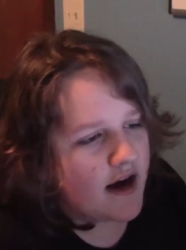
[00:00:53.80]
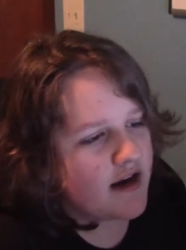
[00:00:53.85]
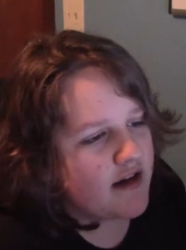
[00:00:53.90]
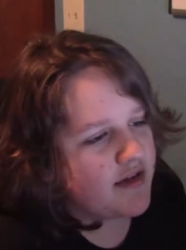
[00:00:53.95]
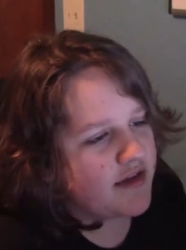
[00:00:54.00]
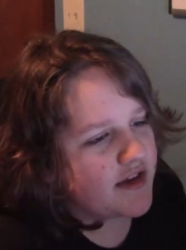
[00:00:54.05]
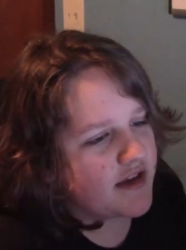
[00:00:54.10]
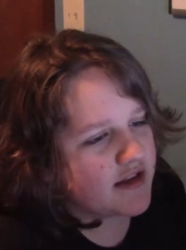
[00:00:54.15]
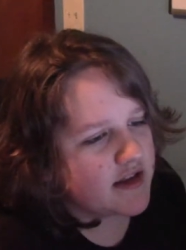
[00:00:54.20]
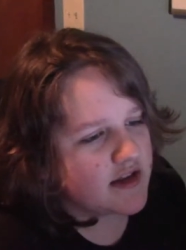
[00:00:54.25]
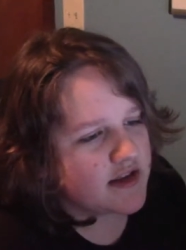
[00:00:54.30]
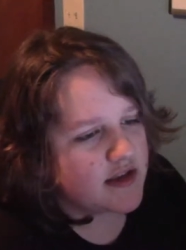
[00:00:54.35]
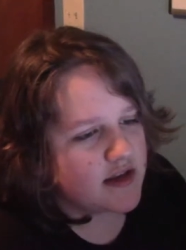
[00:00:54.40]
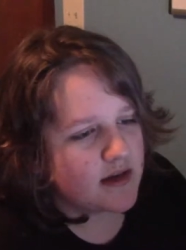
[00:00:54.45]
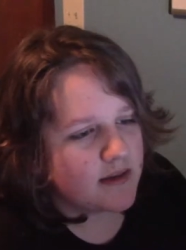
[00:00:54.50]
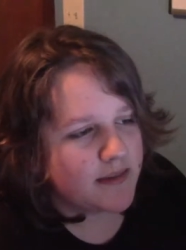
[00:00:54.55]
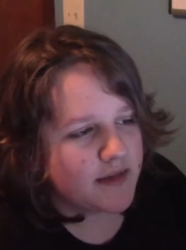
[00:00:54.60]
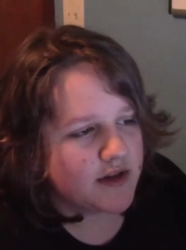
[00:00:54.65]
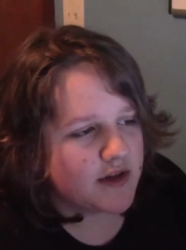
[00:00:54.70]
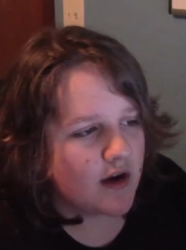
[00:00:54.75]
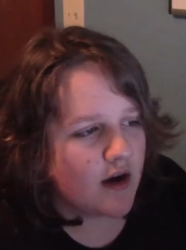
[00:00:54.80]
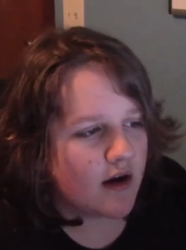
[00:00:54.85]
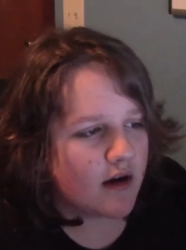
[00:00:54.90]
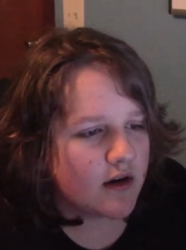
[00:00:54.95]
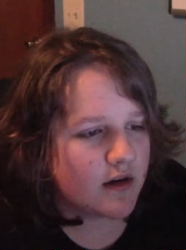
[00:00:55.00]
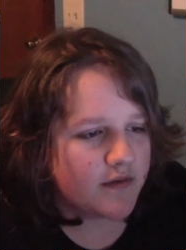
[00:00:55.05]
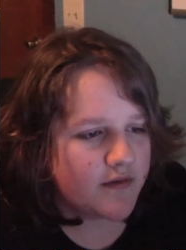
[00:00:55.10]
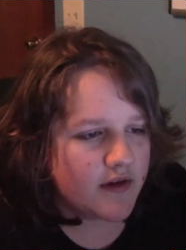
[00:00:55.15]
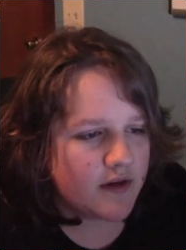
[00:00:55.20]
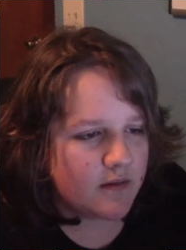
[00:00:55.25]
don't think the
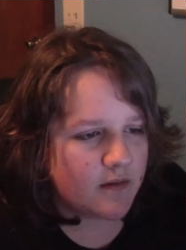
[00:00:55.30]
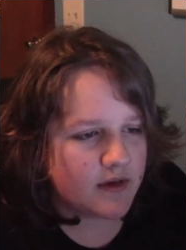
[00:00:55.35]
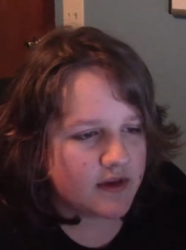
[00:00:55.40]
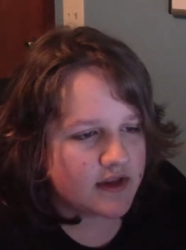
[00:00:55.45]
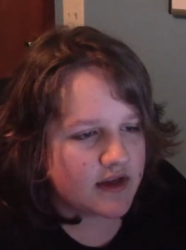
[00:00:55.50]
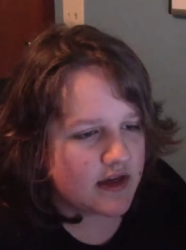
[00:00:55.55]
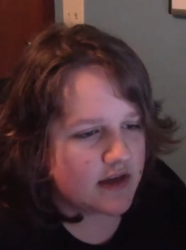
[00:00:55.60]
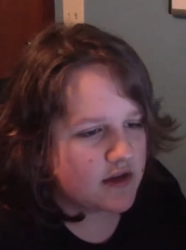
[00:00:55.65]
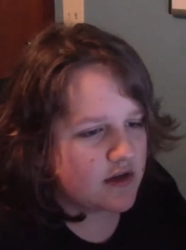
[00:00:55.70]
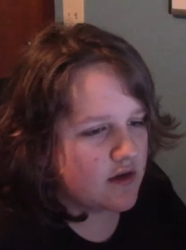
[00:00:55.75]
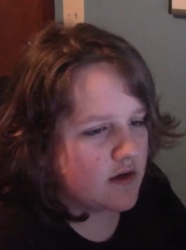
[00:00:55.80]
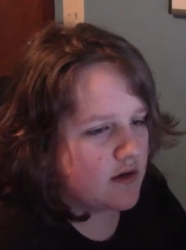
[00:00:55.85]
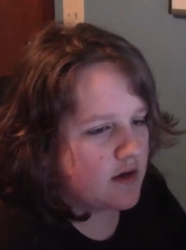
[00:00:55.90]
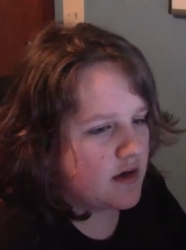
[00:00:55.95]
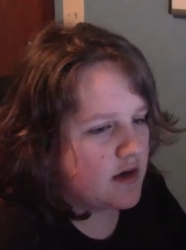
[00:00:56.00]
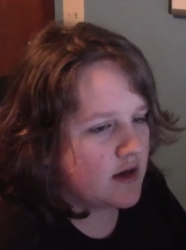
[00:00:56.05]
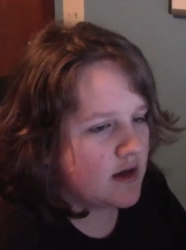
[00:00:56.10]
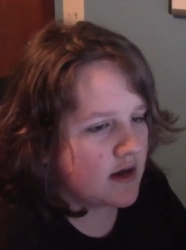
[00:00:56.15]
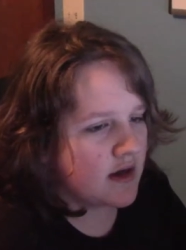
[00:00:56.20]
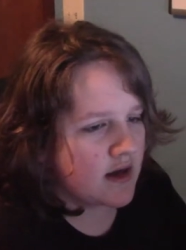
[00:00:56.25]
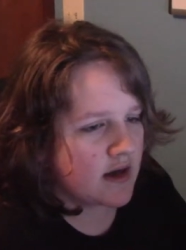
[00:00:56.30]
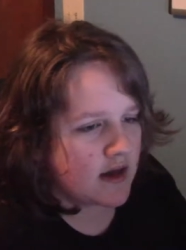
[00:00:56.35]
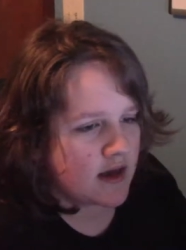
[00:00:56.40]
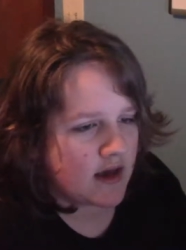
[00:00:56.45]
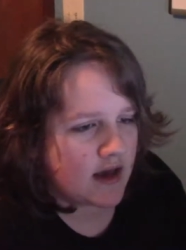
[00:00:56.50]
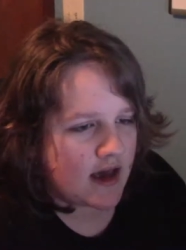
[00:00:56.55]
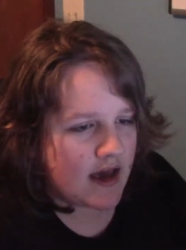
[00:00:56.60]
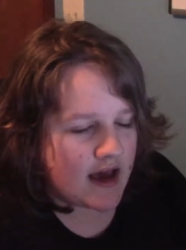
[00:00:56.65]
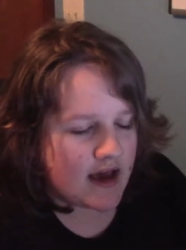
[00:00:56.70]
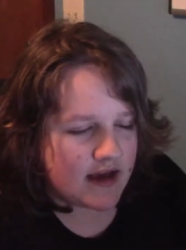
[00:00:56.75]
cinematography was as good
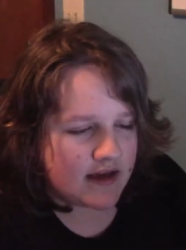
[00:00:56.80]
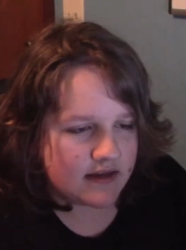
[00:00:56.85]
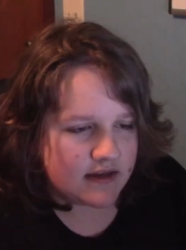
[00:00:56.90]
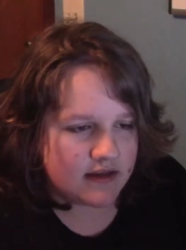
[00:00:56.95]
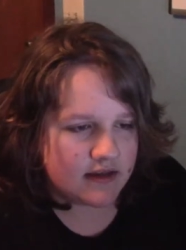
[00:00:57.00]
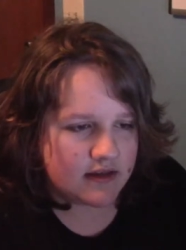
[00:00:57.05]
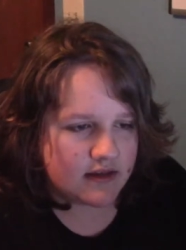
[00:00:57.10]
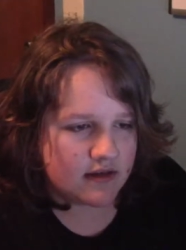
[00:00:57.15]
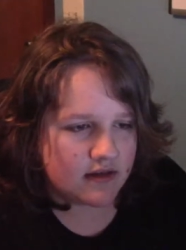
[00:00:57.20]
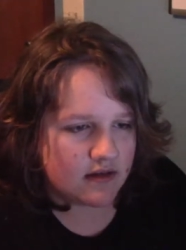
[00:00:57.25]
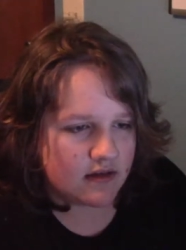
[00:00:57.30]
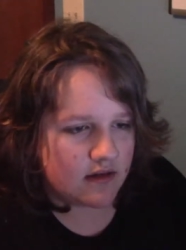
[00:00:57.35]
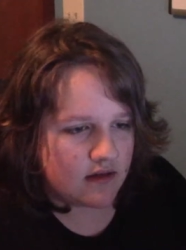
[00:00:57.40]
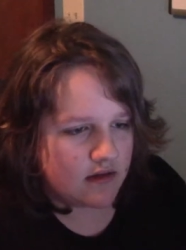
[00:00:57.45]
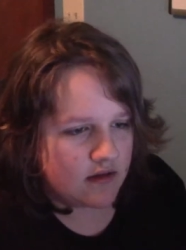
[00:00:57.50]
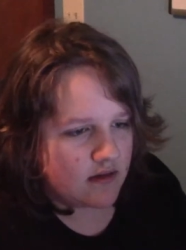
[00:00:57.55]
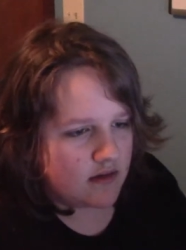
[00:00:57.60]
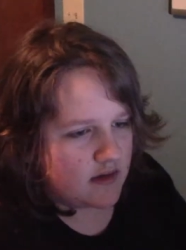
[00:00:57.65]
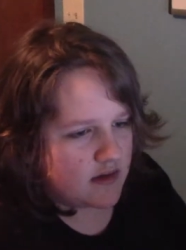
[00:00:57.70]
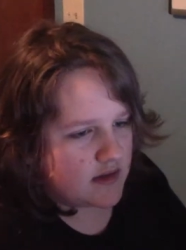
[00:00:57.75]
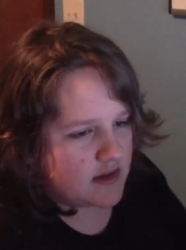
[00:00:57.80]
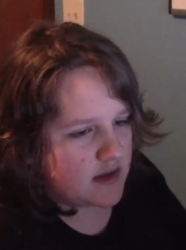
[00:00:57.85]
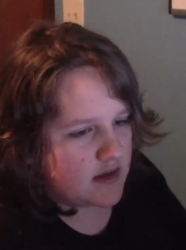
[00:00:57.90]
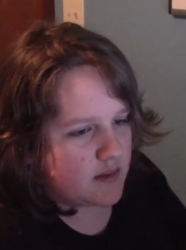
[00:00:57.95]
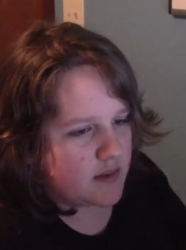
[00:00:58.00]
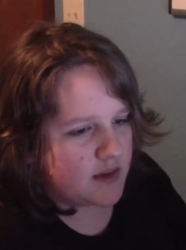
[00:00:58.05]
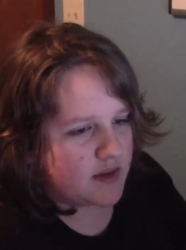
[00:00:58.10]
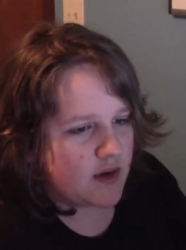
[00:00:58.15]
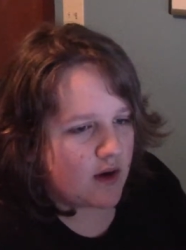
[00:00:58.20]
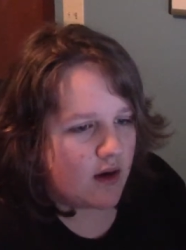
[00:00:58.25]
as the
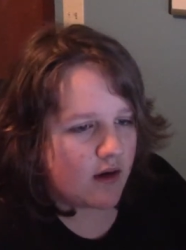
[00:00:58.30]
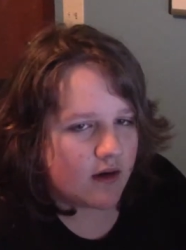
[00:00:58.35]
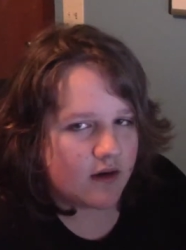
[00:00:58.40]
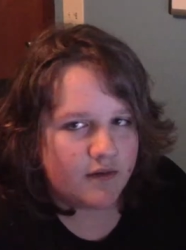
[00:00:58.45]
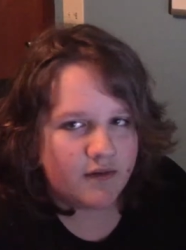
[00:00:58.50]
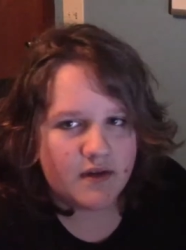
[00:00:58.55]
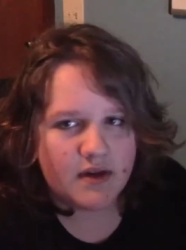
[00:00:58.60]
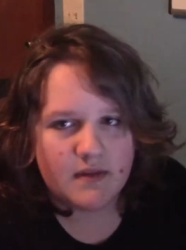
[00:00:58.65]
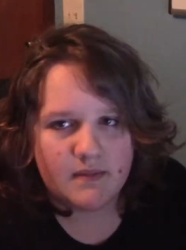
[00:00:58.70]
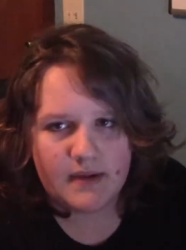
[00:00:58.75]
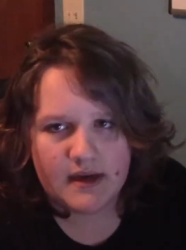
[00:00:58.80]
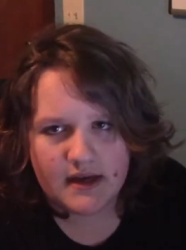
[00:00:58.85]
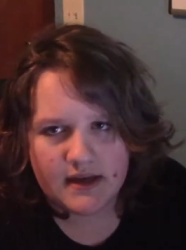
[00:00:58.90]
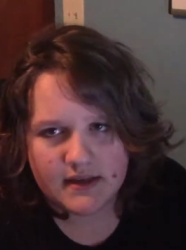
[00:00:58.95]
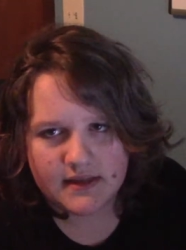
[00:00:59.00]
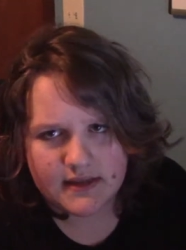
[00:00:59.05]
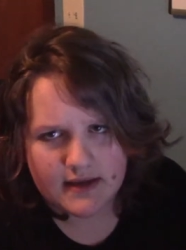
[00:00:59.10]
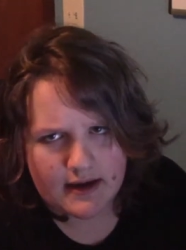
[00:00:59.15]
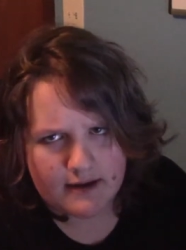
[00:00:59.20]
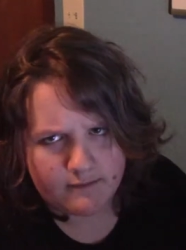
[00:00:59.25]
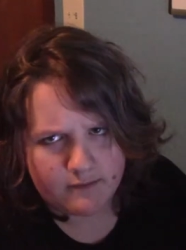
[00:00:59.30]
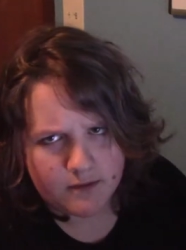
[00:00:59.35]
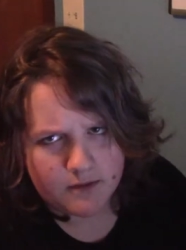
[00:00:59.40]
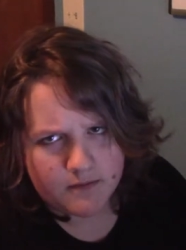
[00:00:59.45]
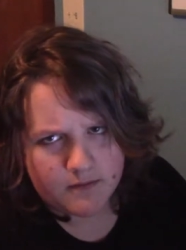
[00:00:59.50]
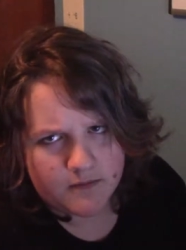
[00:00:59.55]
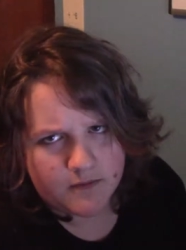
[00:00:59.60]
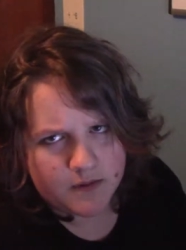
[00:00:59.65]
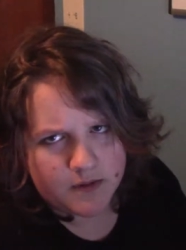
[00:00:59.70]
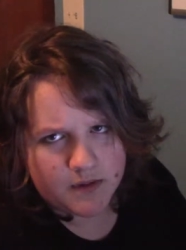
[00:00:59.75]
cinematography in Pan's
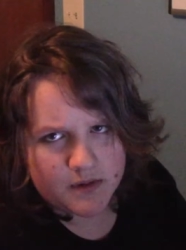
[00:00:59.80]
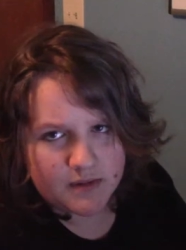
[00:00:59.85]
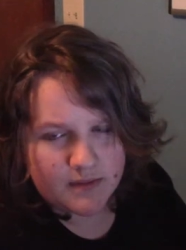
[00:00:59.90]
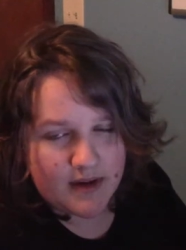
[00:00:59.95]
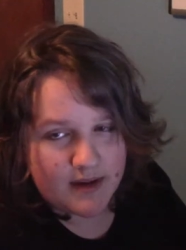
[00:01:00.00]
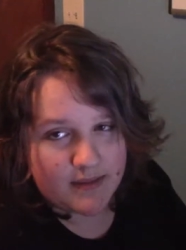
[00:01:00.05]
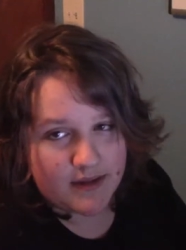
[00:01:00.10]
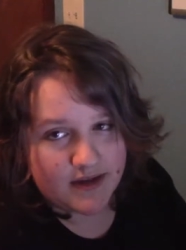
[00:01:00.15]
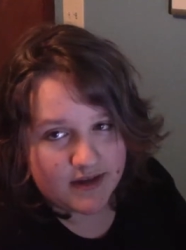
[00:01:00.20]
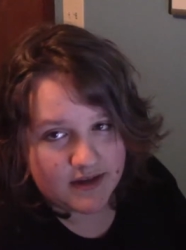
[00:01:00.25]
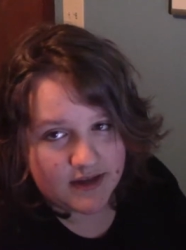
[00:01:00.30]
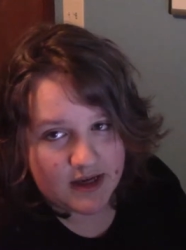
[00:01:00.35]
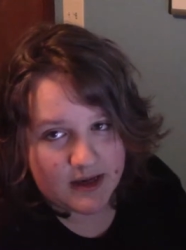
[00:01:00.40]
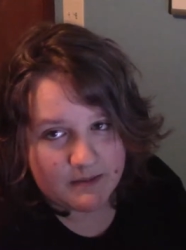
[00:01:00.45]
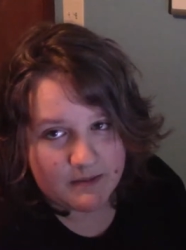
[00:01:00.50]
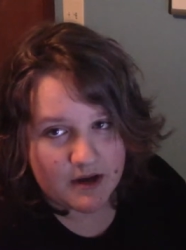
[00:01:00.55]
Labyrinth, which was made by the same